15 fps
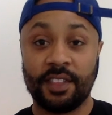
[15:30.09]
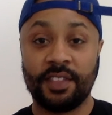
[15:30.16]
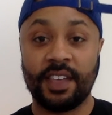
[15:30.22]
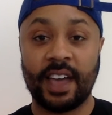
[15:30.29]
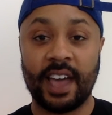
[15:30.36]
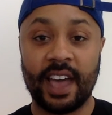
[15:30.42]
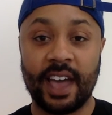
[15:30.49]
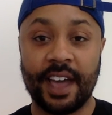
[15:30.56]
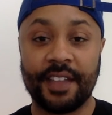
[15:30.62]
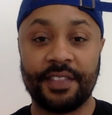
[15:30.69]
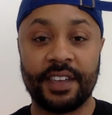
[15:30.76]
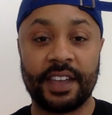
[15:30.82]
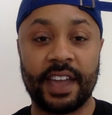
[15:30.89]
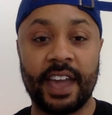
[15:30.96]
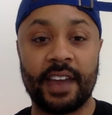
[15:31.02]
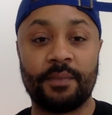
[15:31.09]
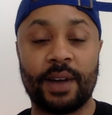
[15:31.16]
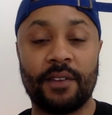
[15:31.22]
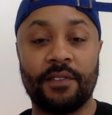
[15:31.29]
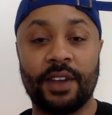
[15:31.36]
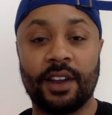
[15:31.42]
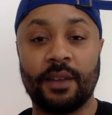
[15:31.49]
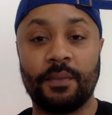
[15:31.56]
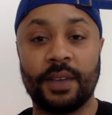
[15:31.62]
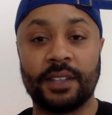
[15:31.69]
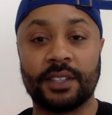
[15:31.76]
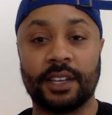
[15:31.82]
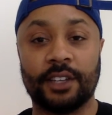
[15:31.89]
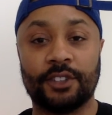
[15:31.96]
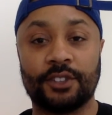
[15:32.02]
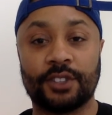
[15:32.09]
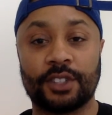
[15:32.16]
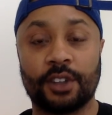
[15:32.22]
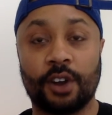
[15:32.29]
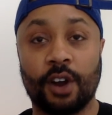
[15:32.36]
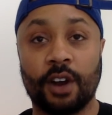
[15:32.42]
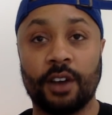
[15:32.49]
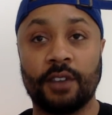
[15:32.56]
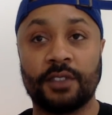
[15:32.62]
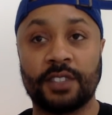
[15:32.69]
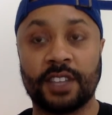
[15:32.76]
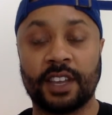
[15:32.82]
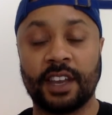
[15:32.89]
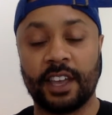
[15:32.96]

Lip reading: that they had my very best interest in heart of saying,